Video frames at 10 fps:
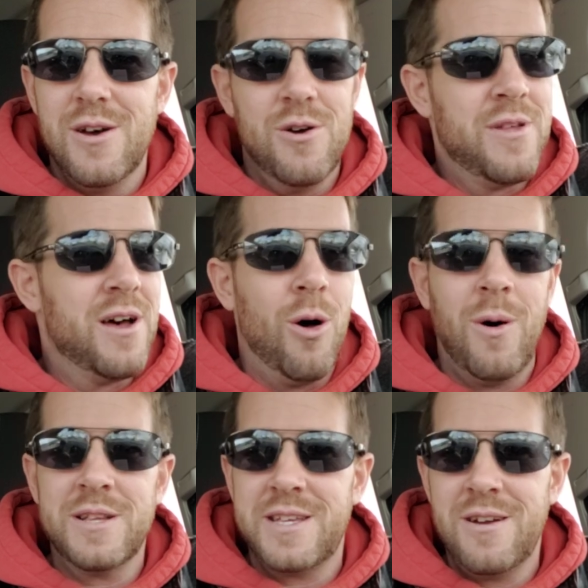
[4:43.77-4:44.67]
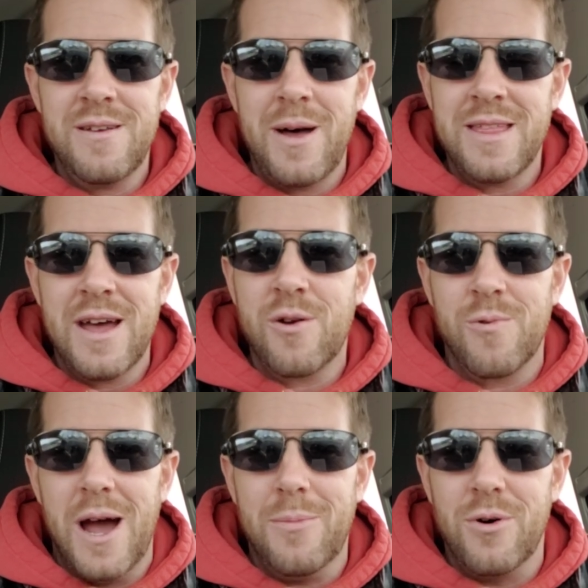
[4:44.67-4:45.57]
Who the hell wants to hear about that
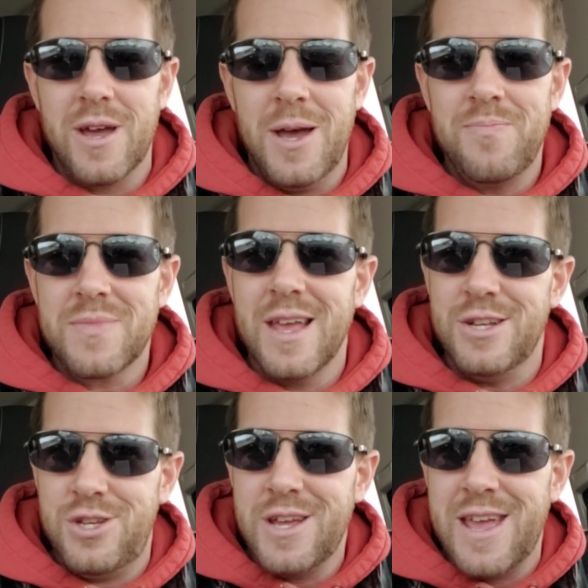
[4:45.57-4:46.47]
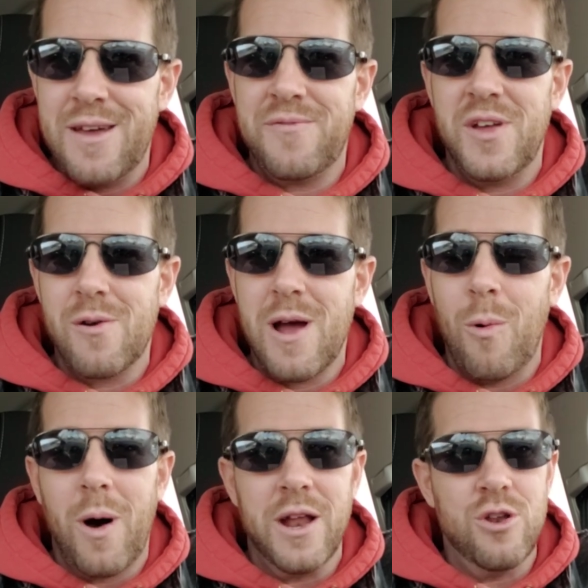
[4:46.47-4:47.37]
crap, okay? And she can't figure
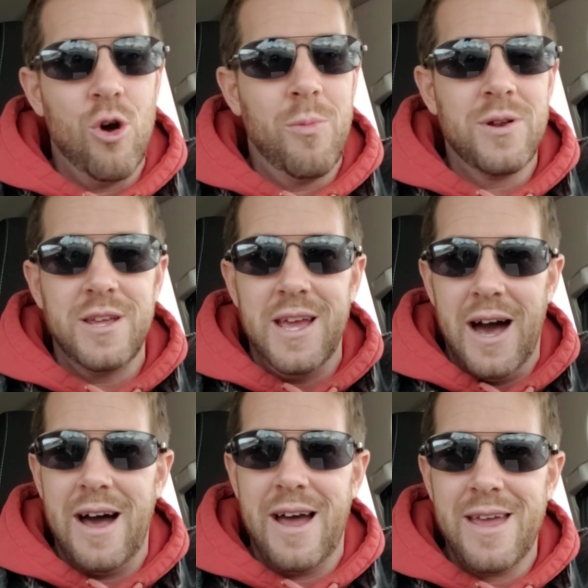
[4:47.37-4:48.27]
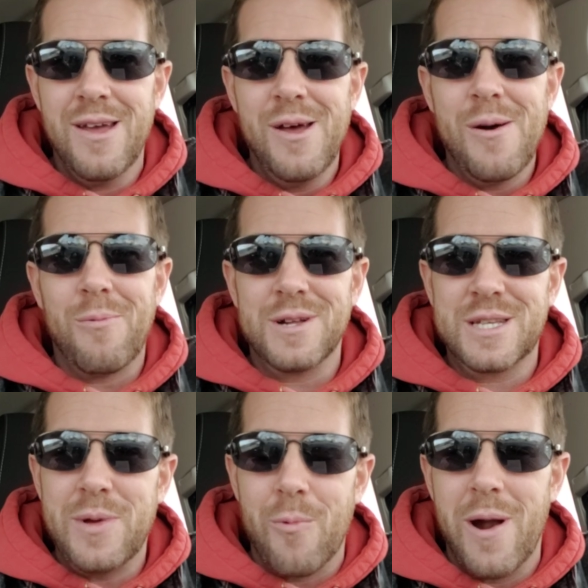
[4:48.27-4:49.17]
out why no guy wants
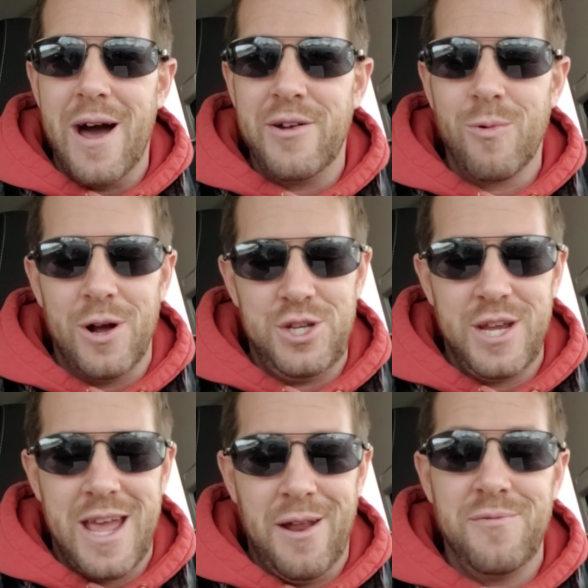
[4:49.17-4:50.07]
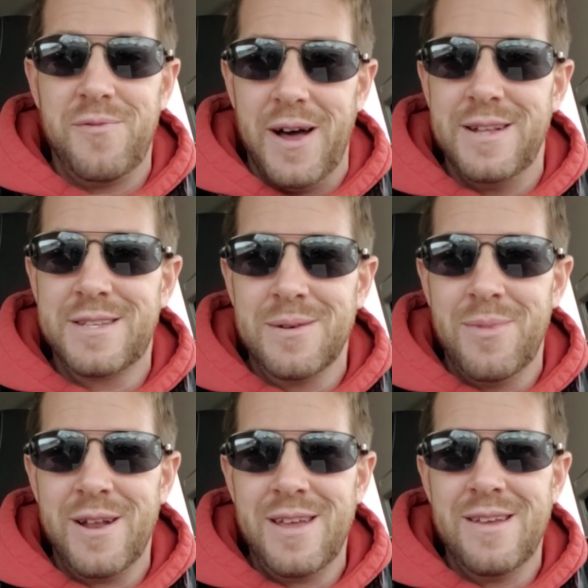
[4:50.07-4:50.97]
to be around her while she can't find
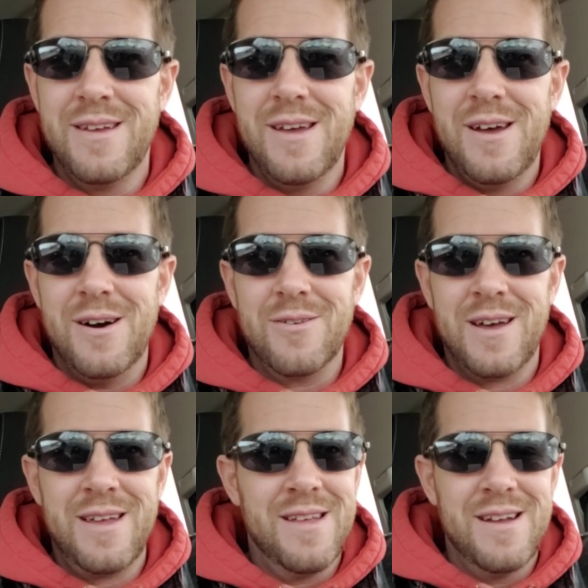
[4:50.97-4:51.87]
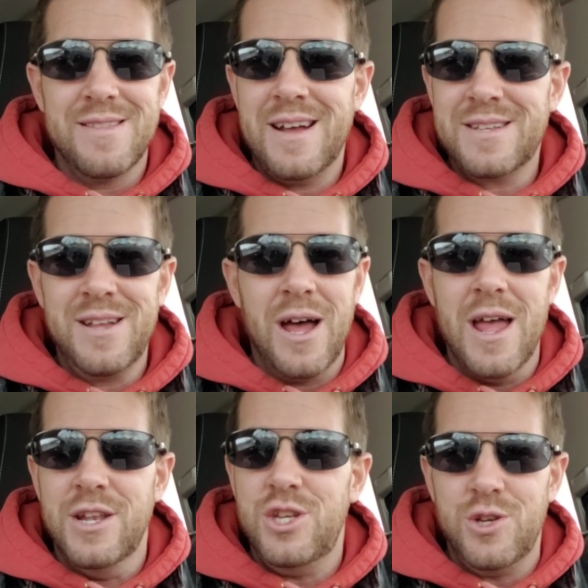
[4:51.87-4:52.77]
somebody, okay? That's not
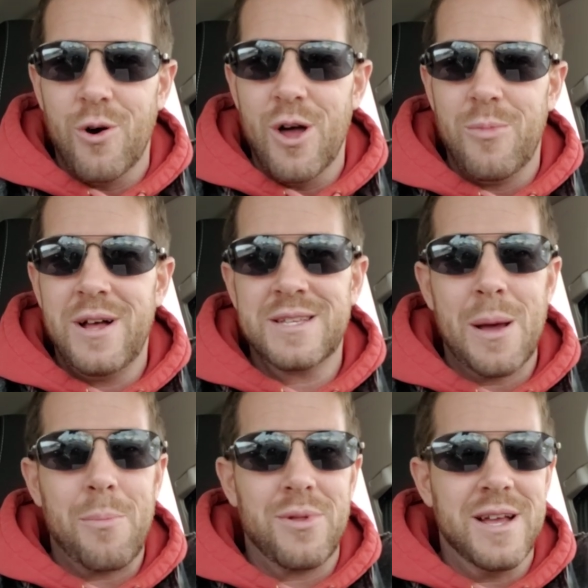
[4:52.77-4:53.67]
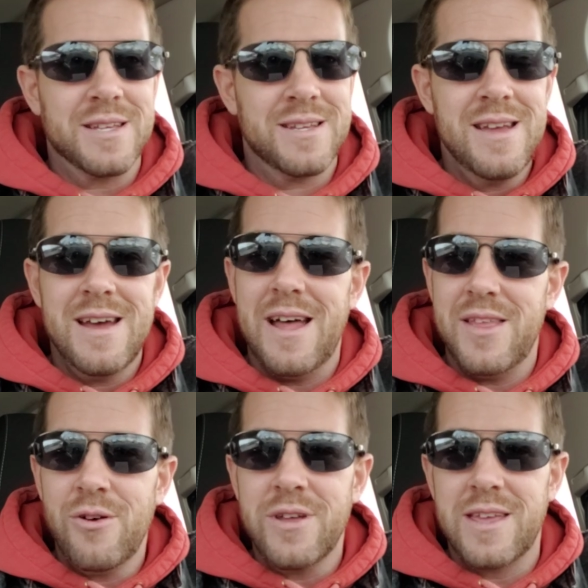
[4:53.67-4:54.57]
enjoyable. That's not pleasant. And
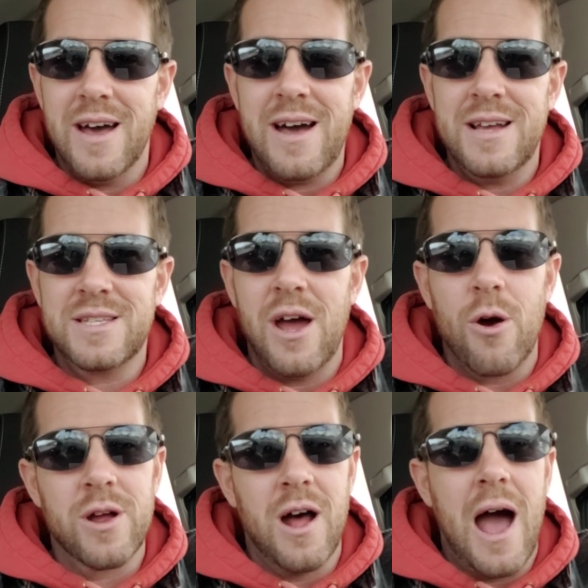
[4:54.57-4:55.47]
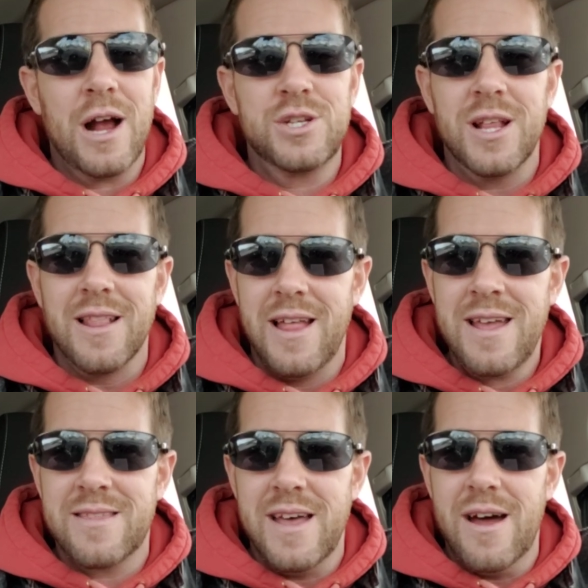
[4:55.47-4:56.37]
the only guys that are going to actually
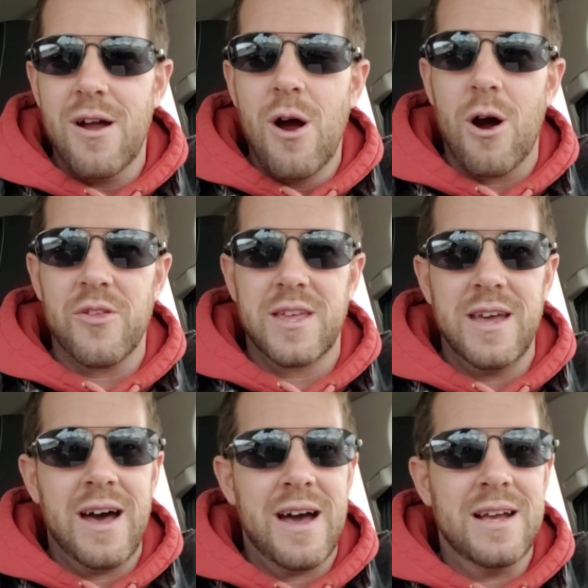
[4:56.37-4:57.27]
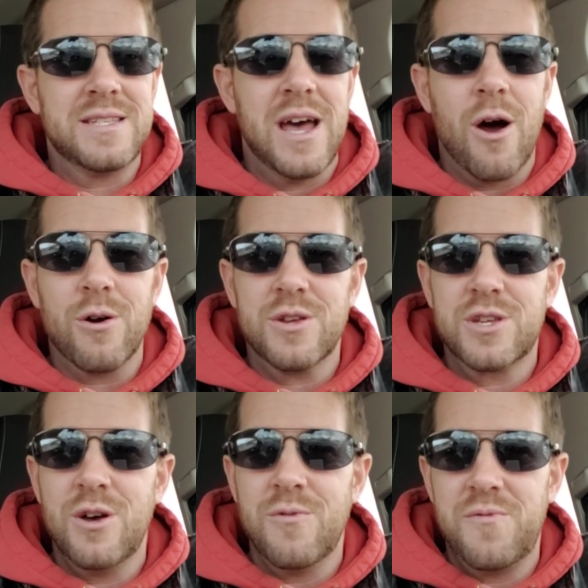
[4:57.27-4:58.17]
like that are the guys that are
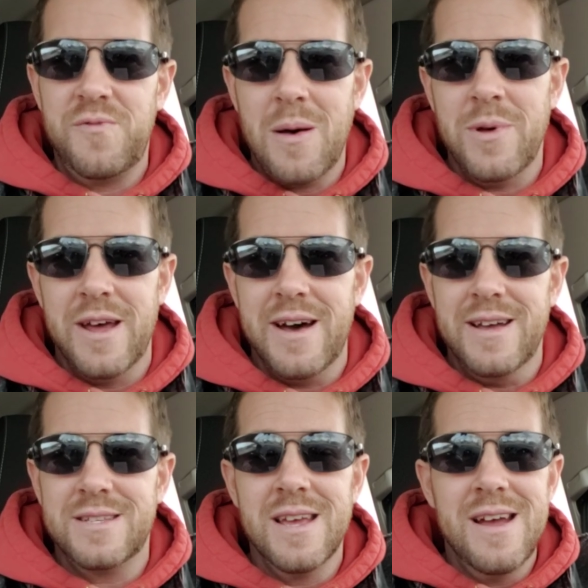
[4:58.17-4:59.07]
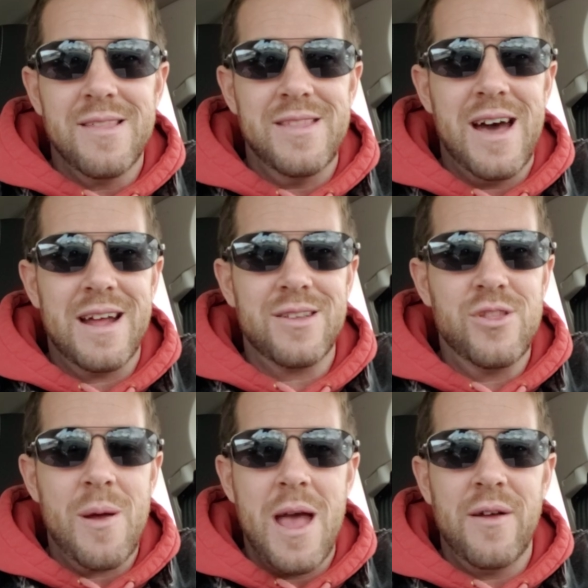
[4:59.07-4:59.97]
so feminized
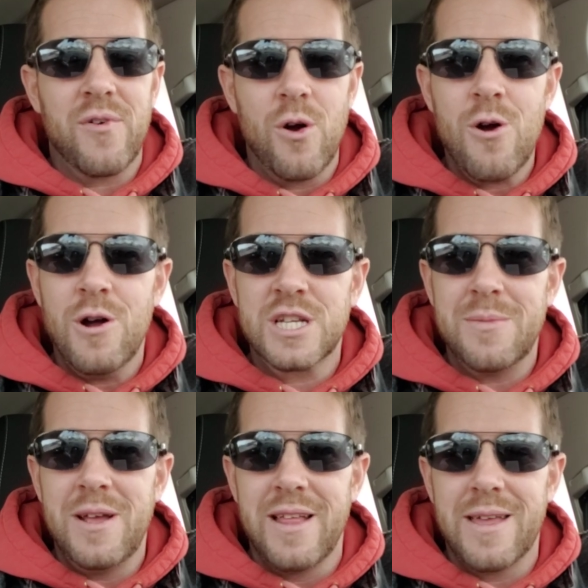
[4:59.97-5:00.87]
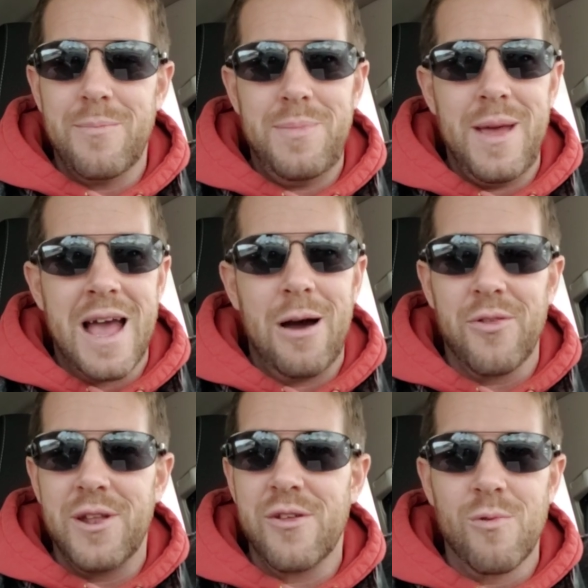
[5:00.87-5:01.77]
that for her, it's going to be like being out
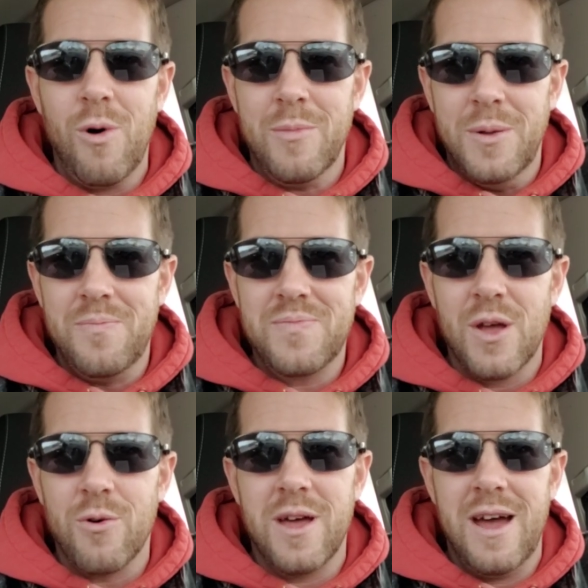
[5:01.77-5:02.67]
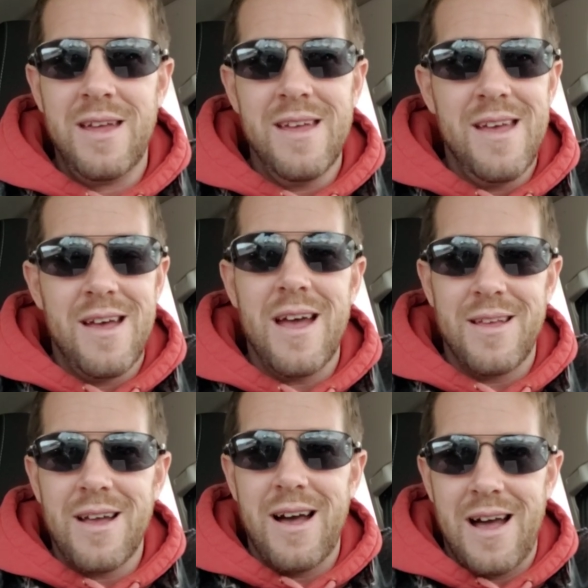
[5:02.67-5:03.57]
with another woman, okay?
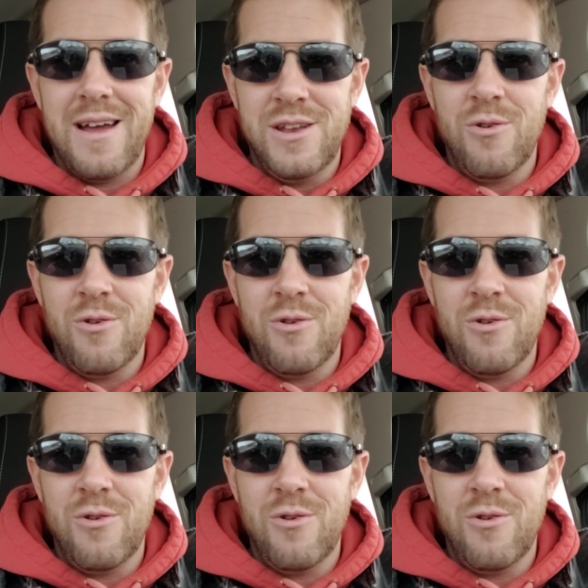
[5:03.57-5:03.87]
I